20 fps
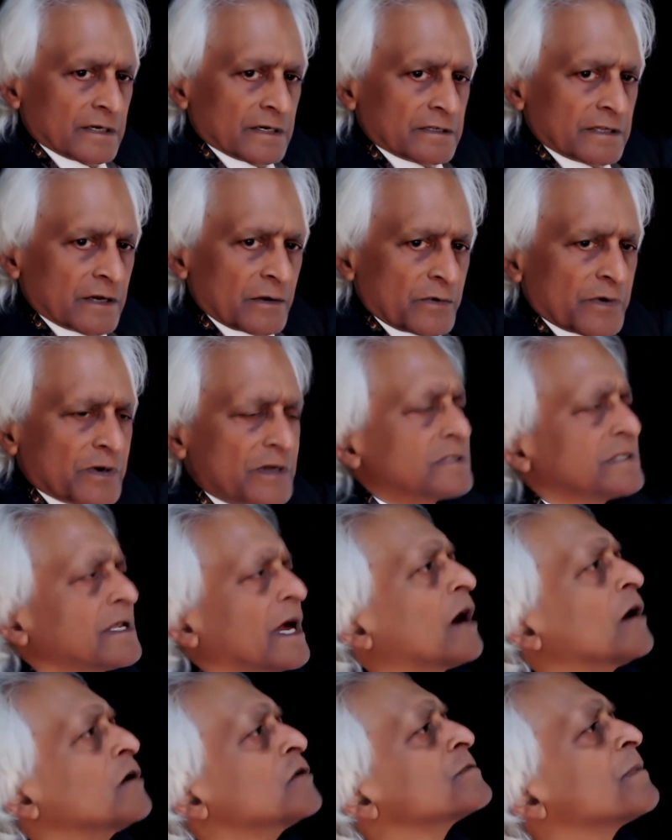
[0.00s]
that we're
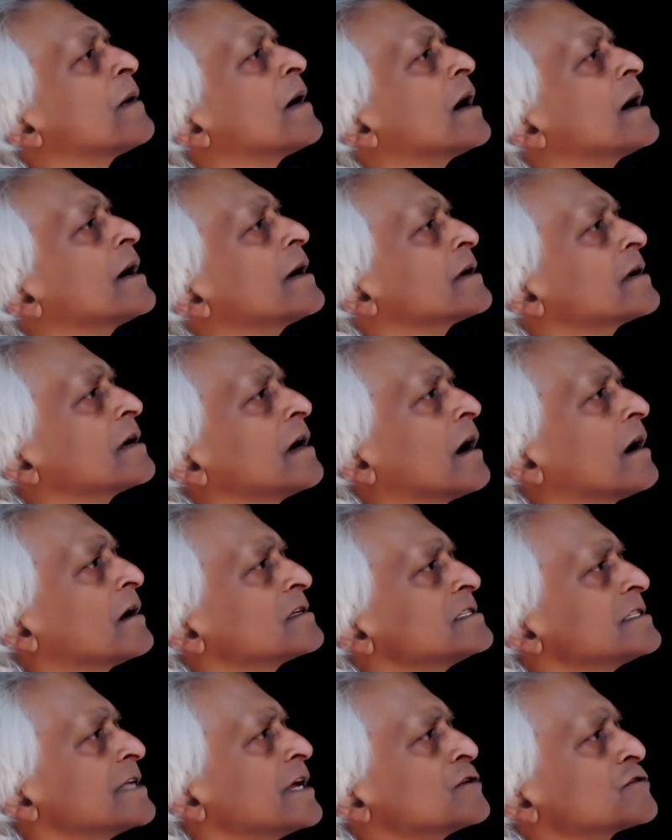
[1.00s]
endowed by
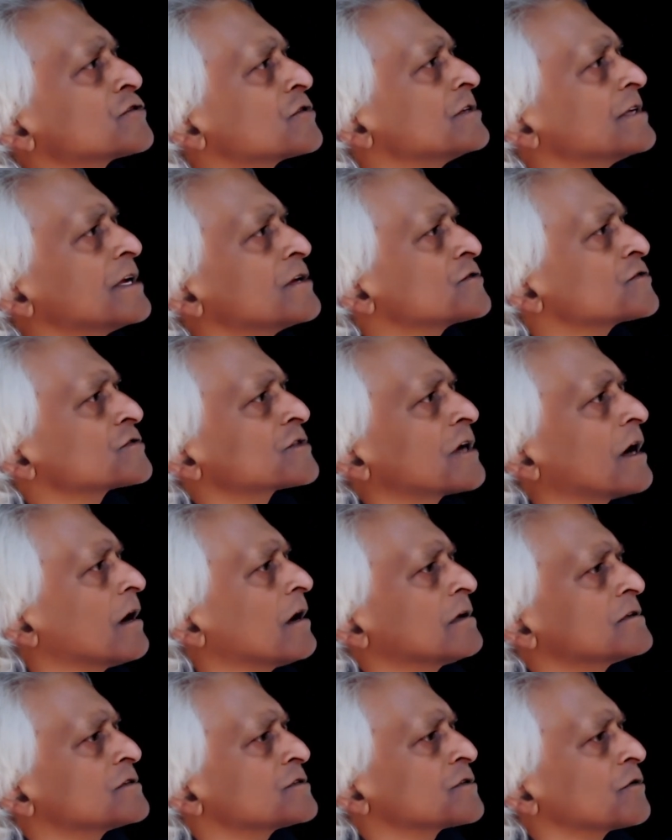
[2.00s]
God's nature, nature's
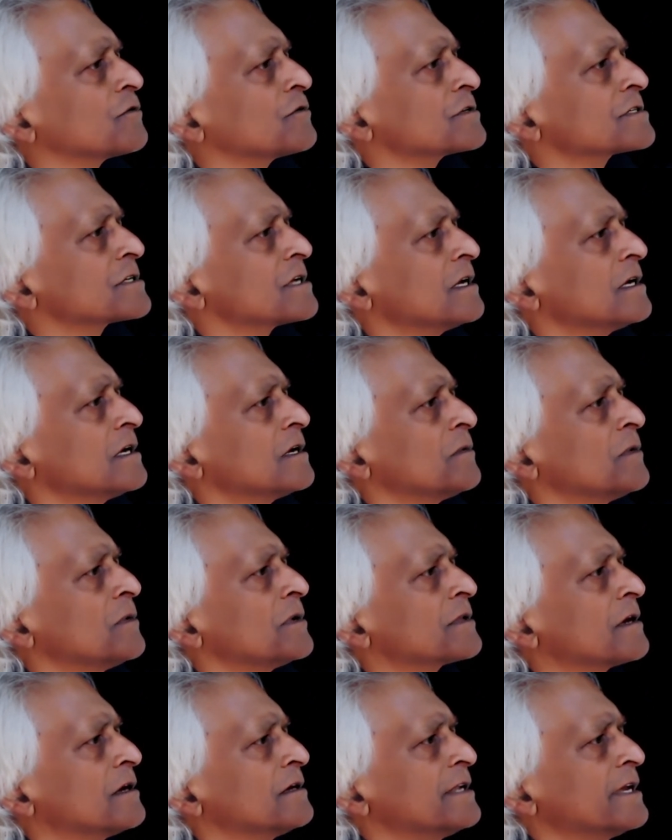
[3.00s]
God, source,
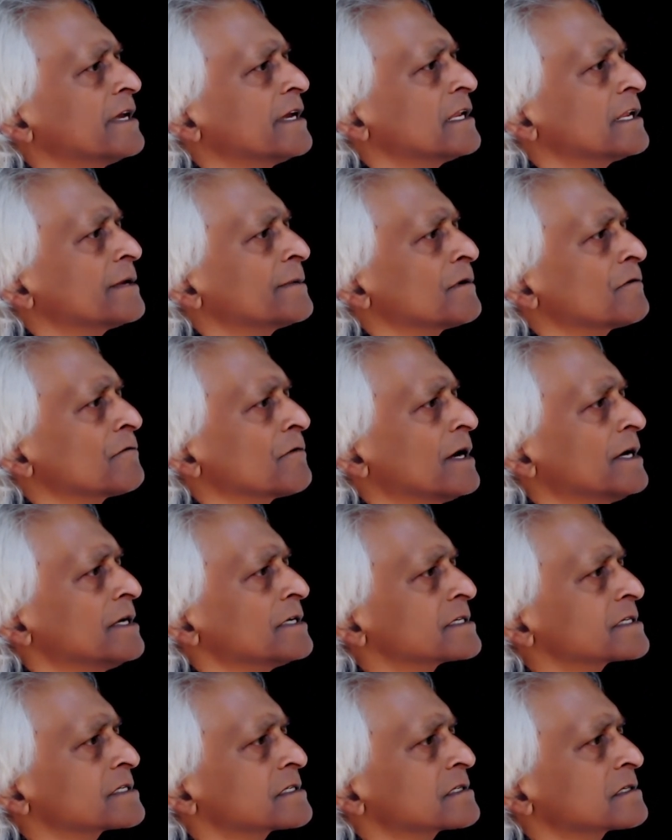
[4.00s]
with unalienable
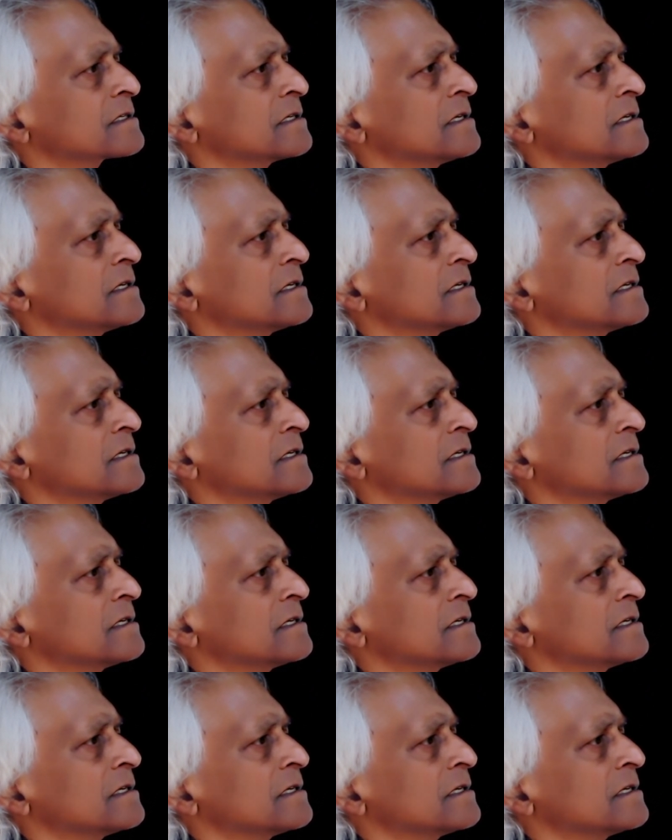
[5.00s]
rights,